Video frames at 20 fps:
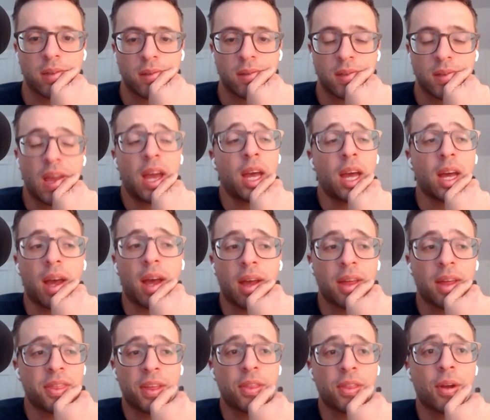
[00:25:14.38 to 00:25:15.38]
Yeah, I
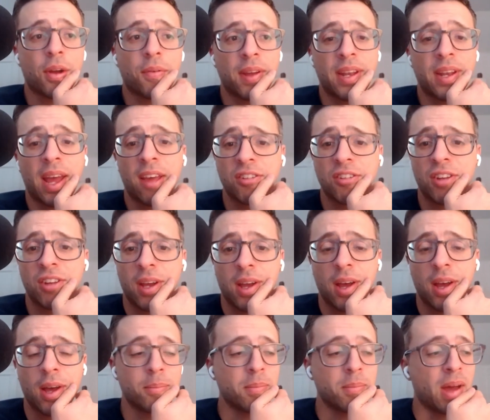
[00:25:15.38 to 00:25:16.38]
think they're fantastic.
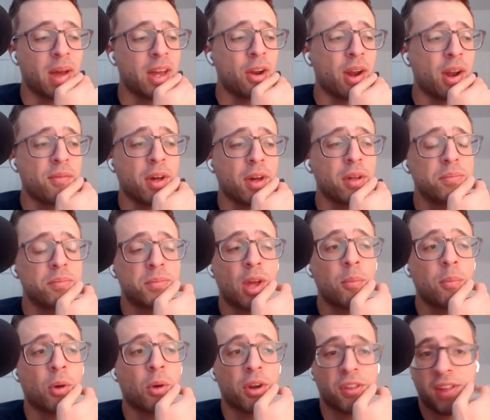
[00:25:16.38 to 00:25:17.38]
Um, I don't have a
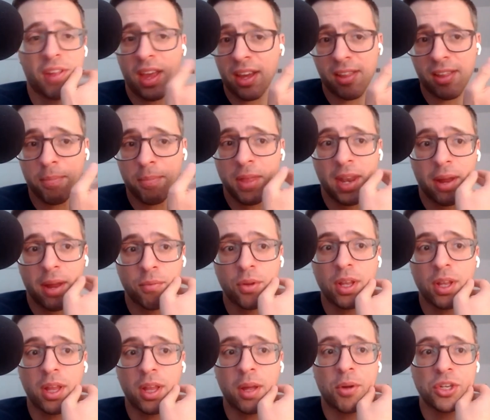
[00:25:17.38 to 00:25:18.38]
ton more to say except that I
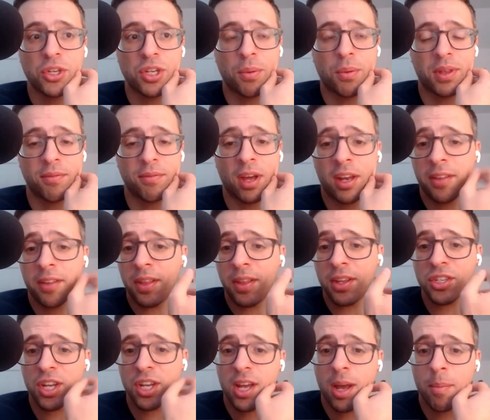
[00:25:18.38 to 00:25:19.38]
really appreciate what they've done, and they
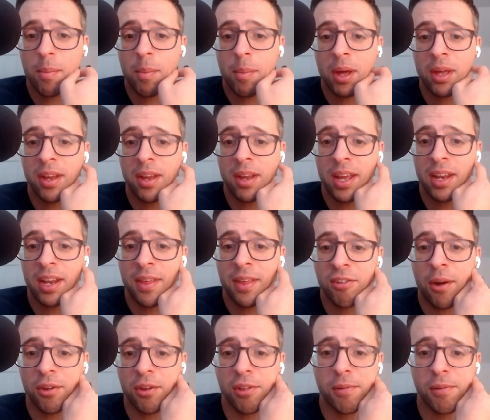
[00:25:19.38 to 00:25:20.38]
should come on eighty thousand
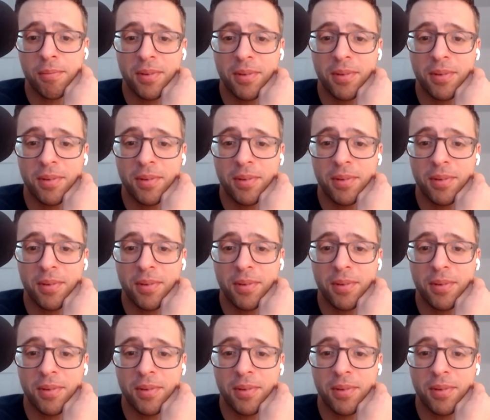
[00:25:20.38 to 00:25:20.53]
hours.